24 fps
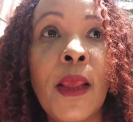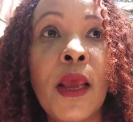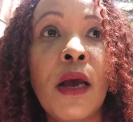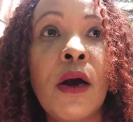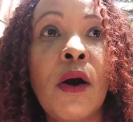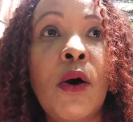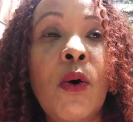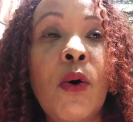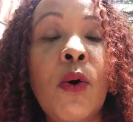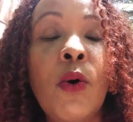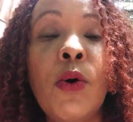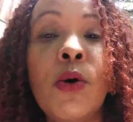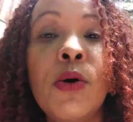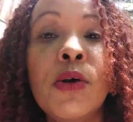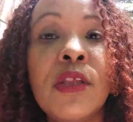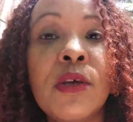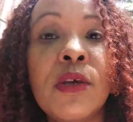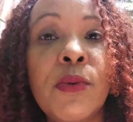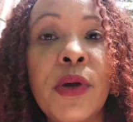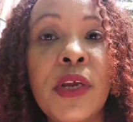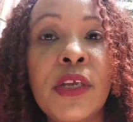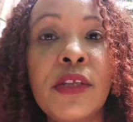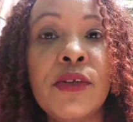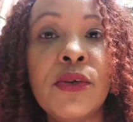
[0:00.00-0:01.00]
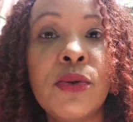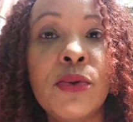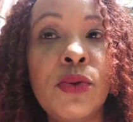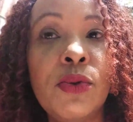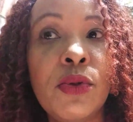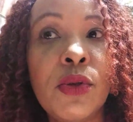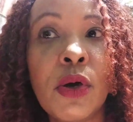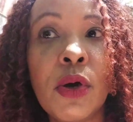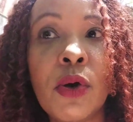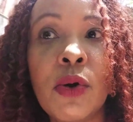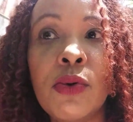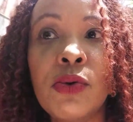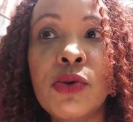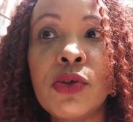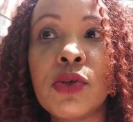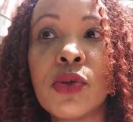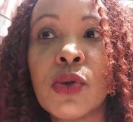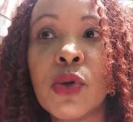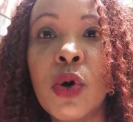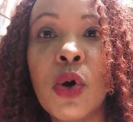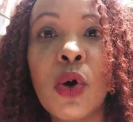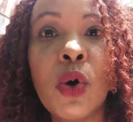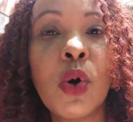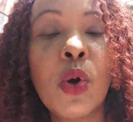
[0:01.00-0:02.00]
all the way to
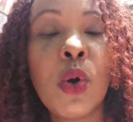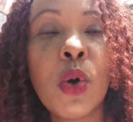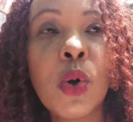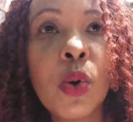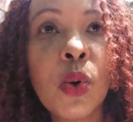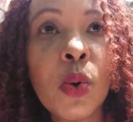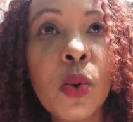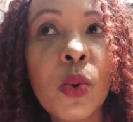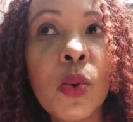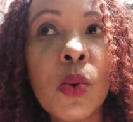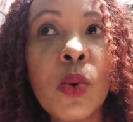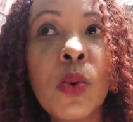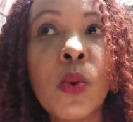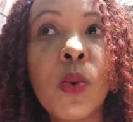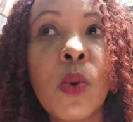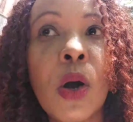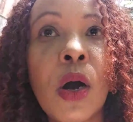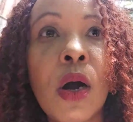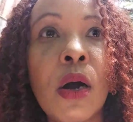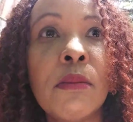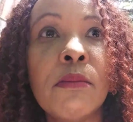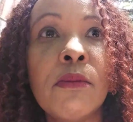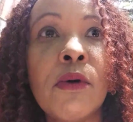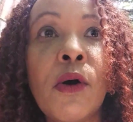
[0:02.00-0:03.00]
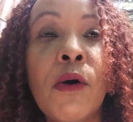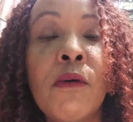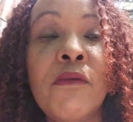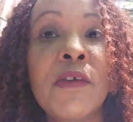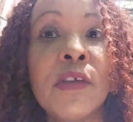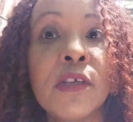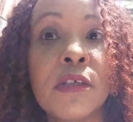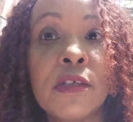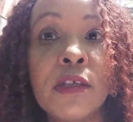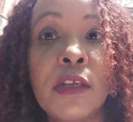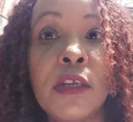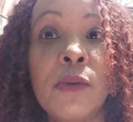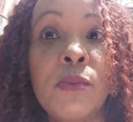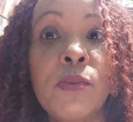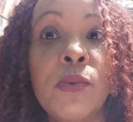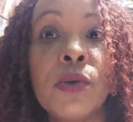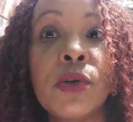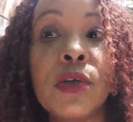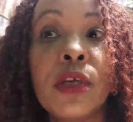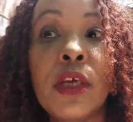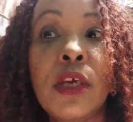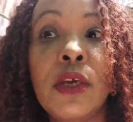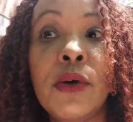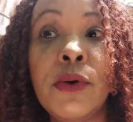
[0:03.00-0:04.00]
those who obviously
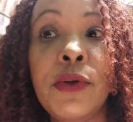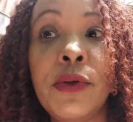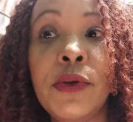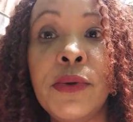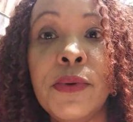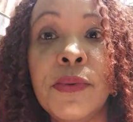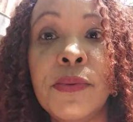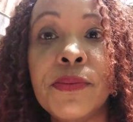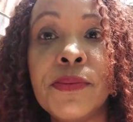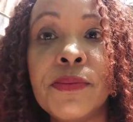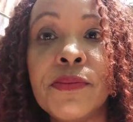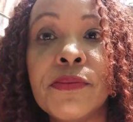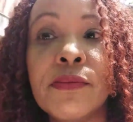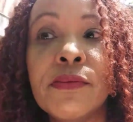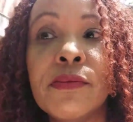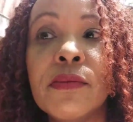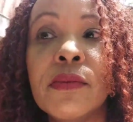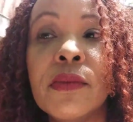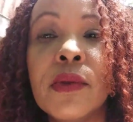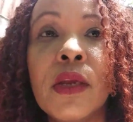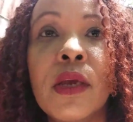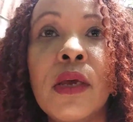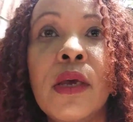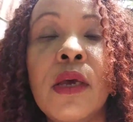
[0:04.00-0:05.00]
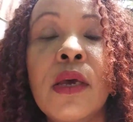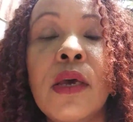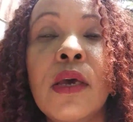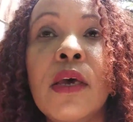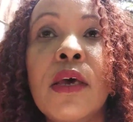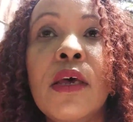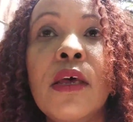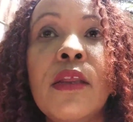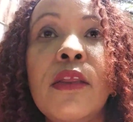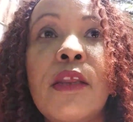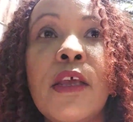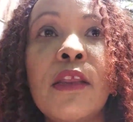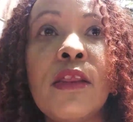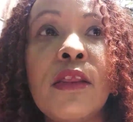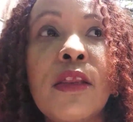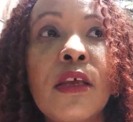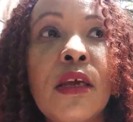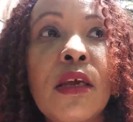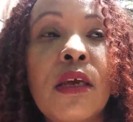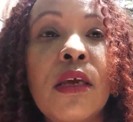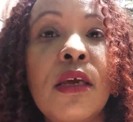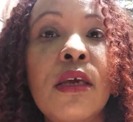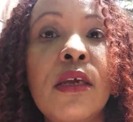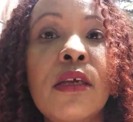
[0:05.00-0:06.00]
will kill you. The
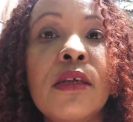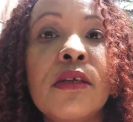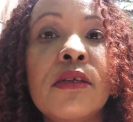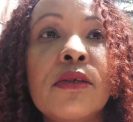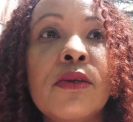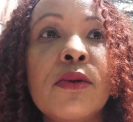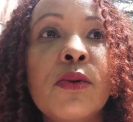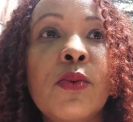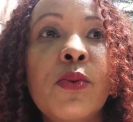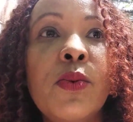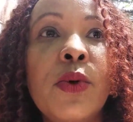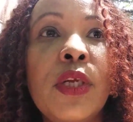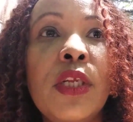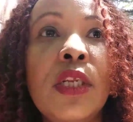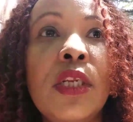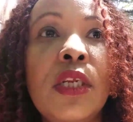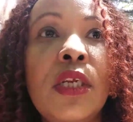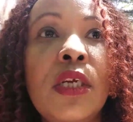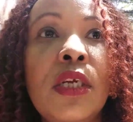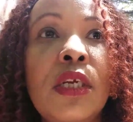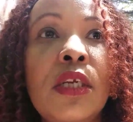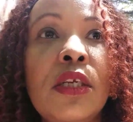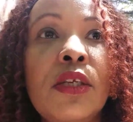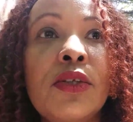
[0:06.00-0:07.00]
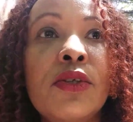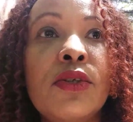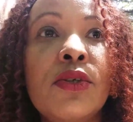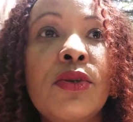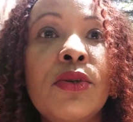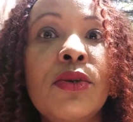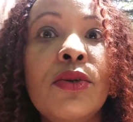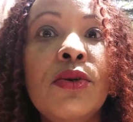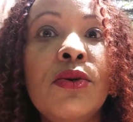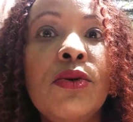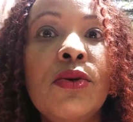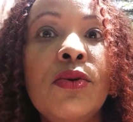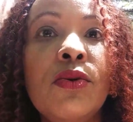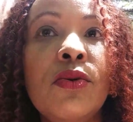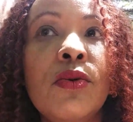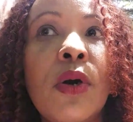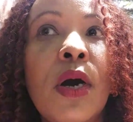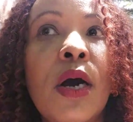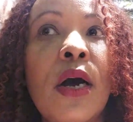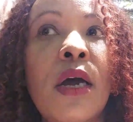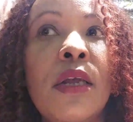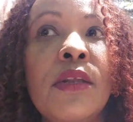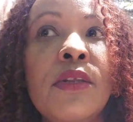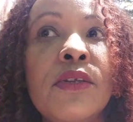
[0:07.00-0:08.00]
thing is, we need to
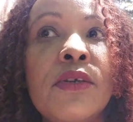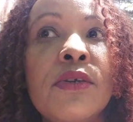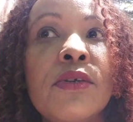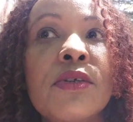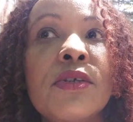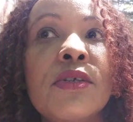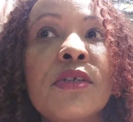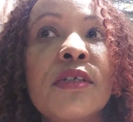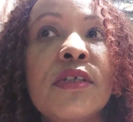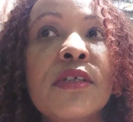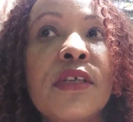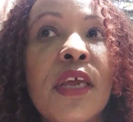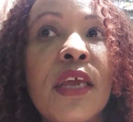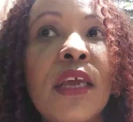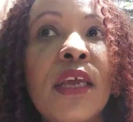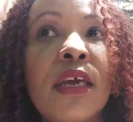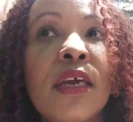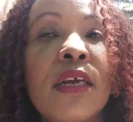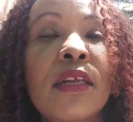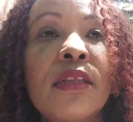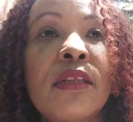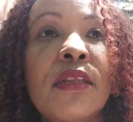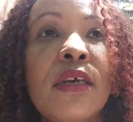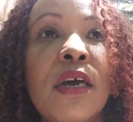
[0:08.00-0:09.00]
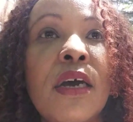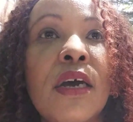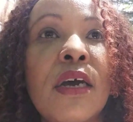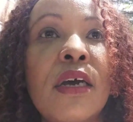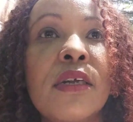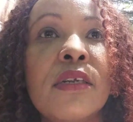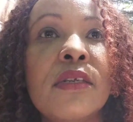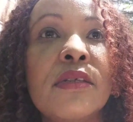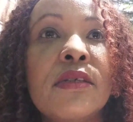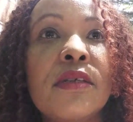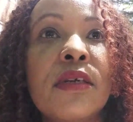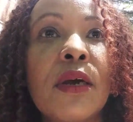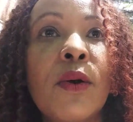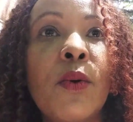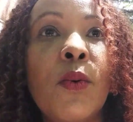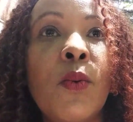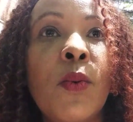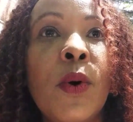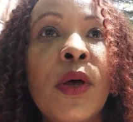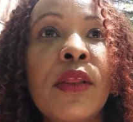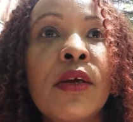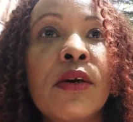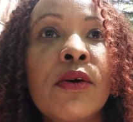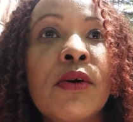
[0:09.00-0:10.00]
understand that
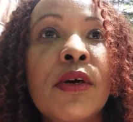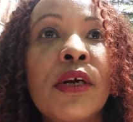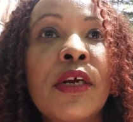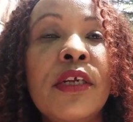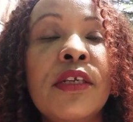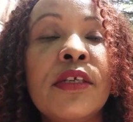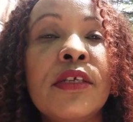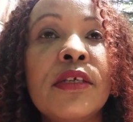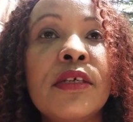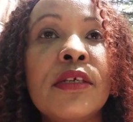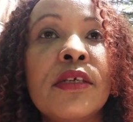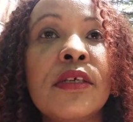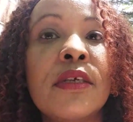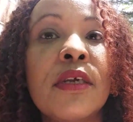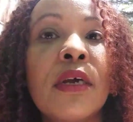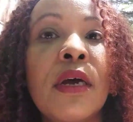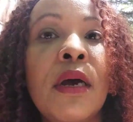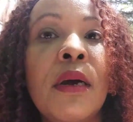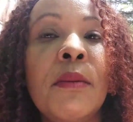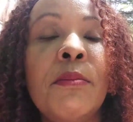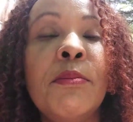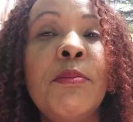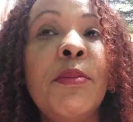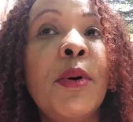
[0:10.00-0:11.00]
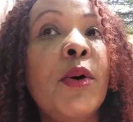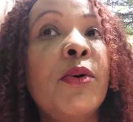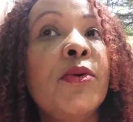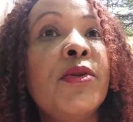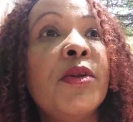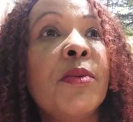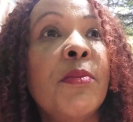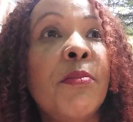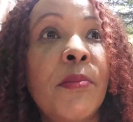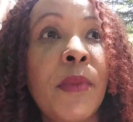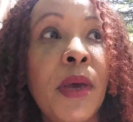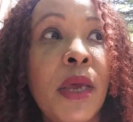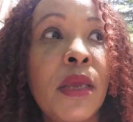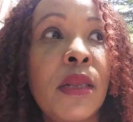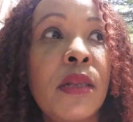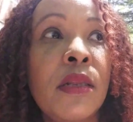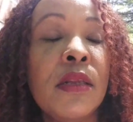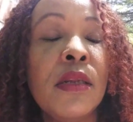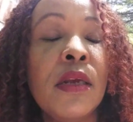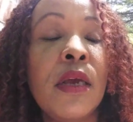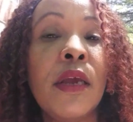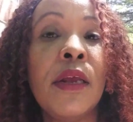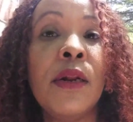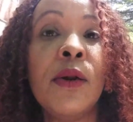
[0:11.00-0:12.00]
whether it's both
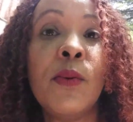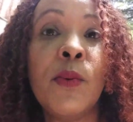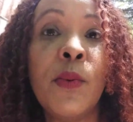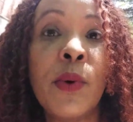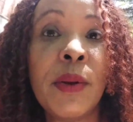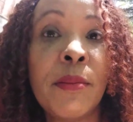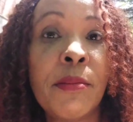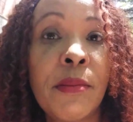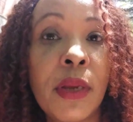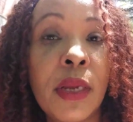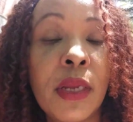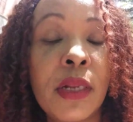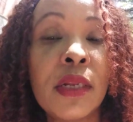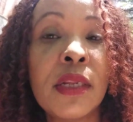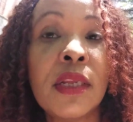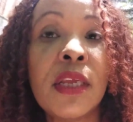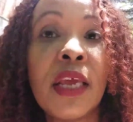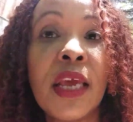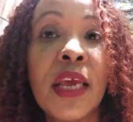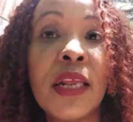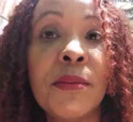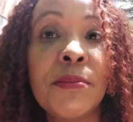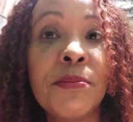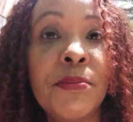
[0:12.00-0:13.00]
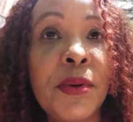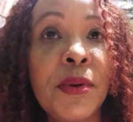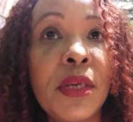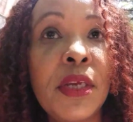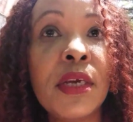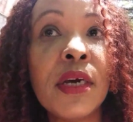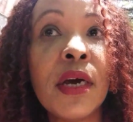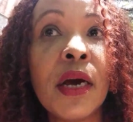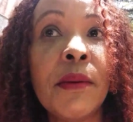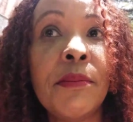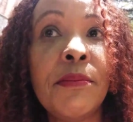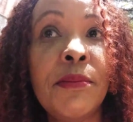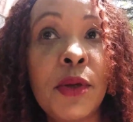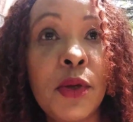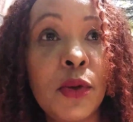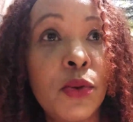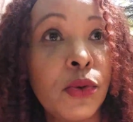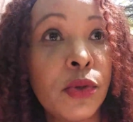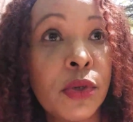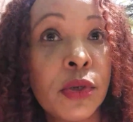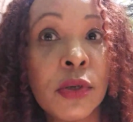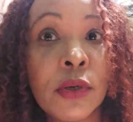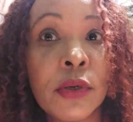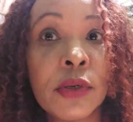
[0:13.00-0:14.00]
men and women can be
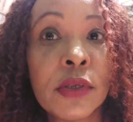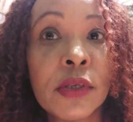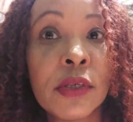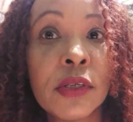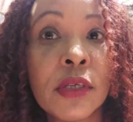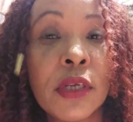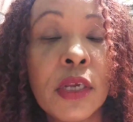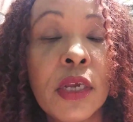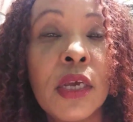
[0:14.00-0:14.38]
abusers.